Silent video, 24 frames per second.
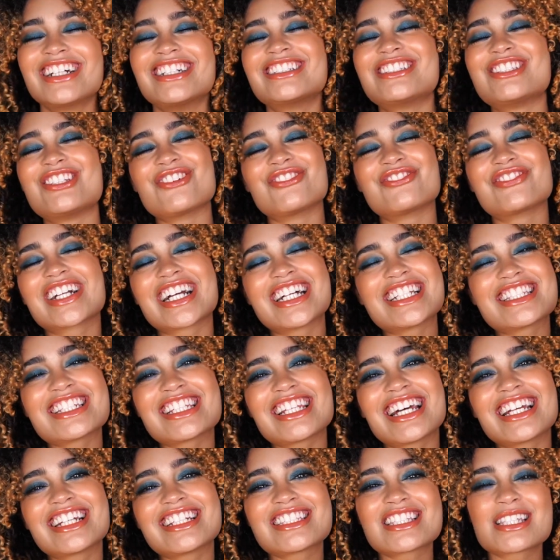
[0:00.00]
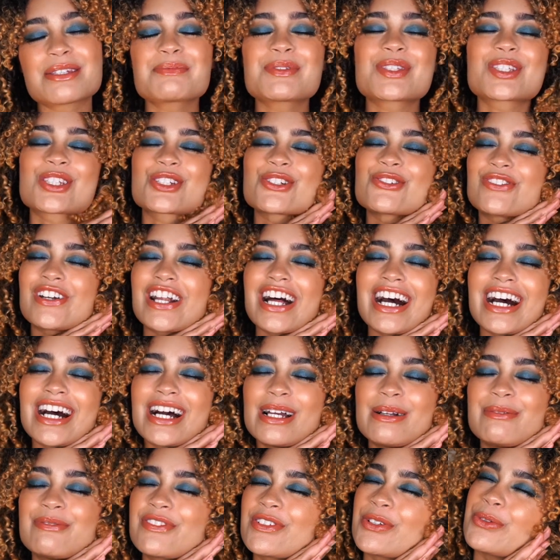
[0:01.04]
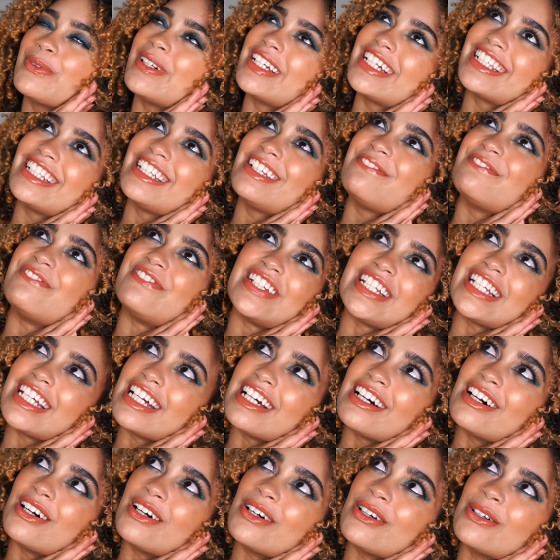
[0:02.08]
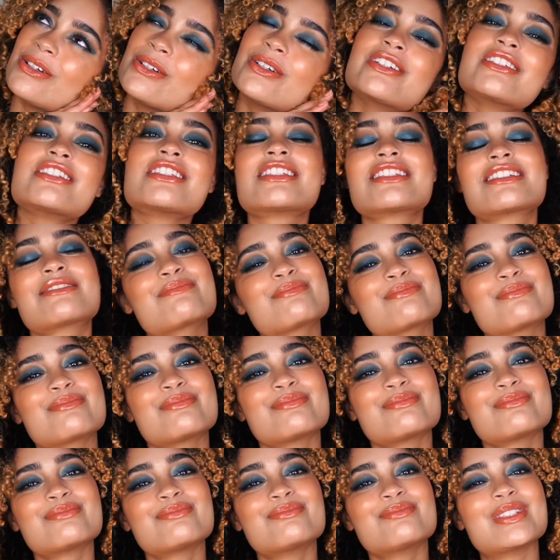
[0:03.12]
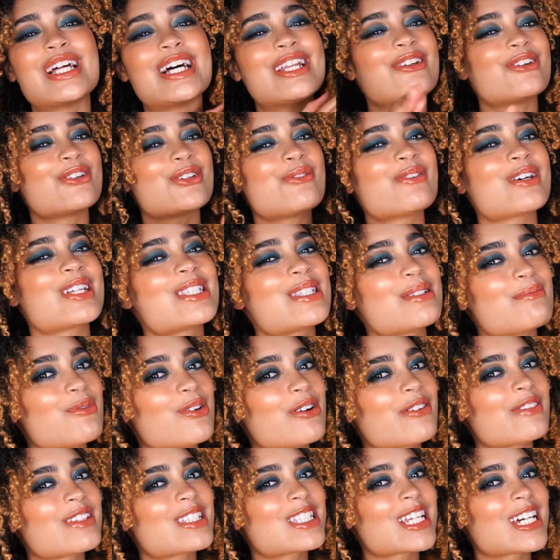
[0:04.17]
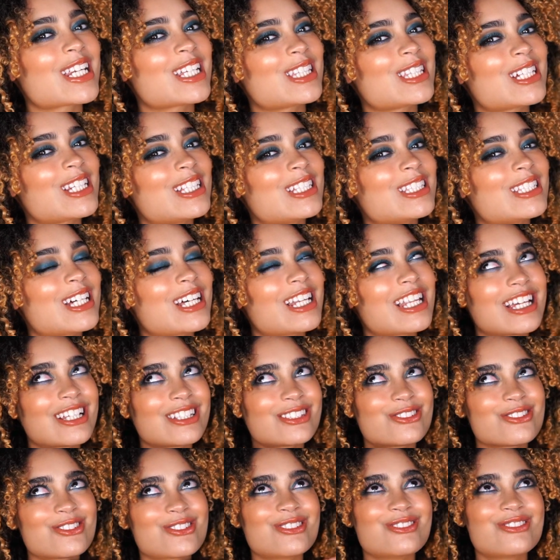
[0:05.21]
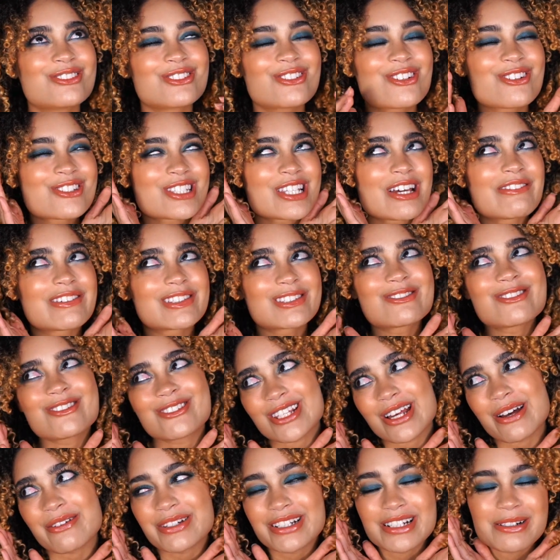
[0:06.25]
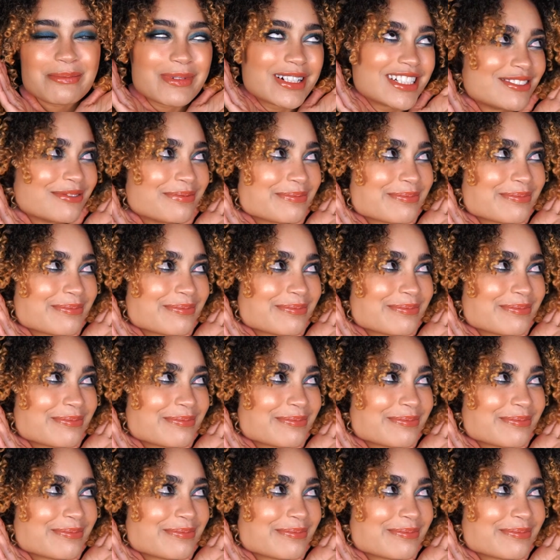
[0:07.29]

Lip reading: don't forget to like and subscribe for weekly videos. I know you want to see more of this carita linda, like, tú lo sabes, come on.